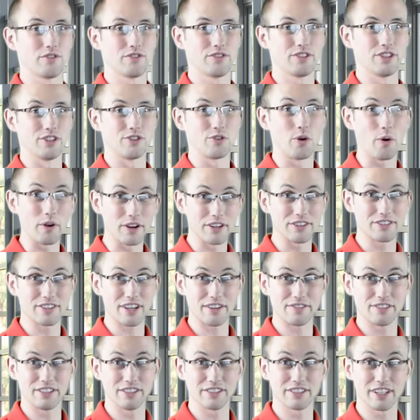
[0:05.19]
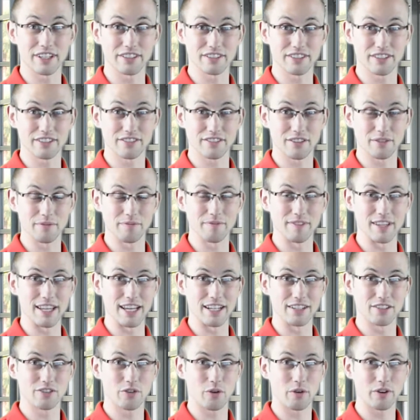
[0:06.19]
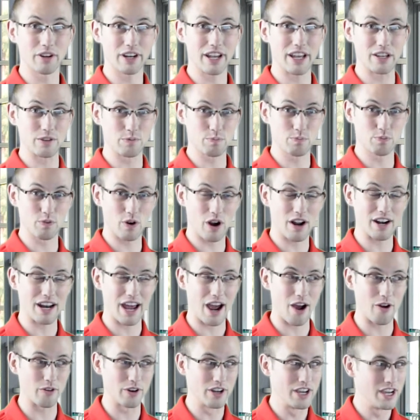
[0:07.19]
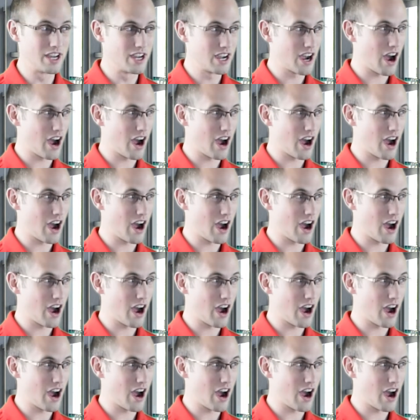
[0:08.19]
The Toyota Safety Sense system that Toyota has brought out